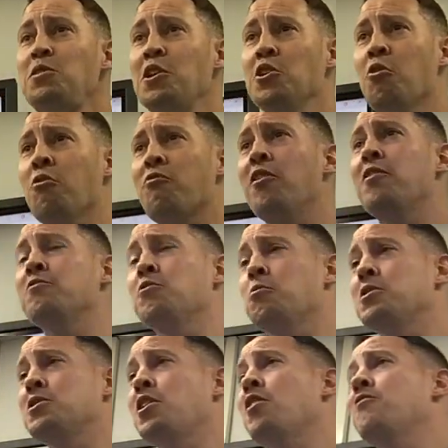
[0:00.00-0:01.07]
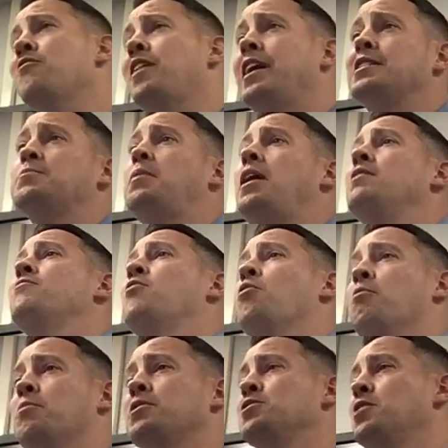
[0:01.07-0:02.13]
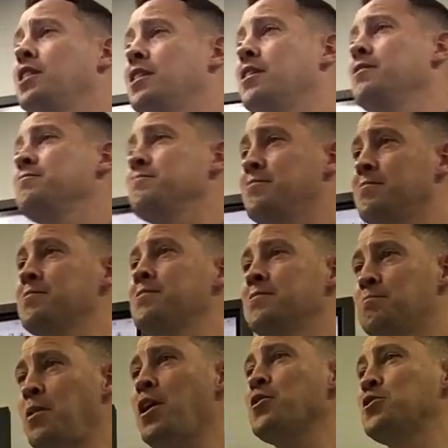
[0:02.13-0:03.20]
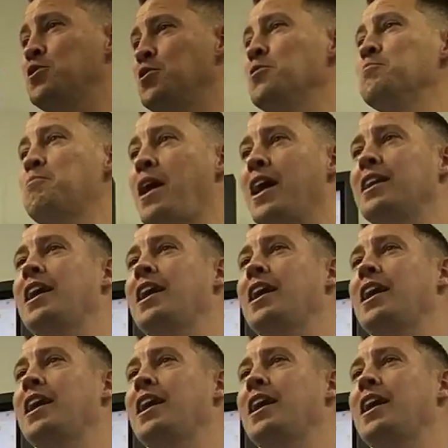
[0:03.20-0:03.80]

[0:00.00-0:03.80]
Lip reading: Your return flight's paid for because you get to parachute back